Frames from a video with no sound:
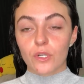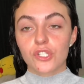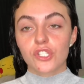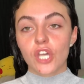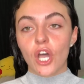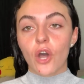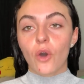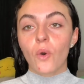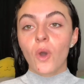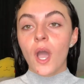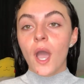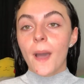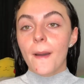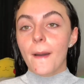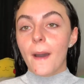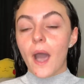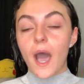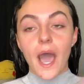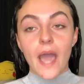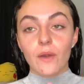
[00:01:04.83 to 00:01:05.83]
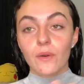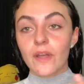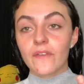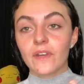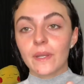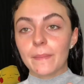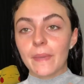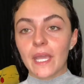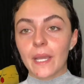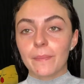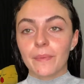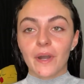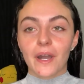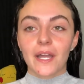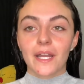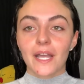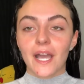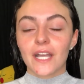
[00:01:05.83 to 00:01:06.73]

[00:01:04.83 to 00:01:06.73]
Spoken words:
So I don't have any makeup on.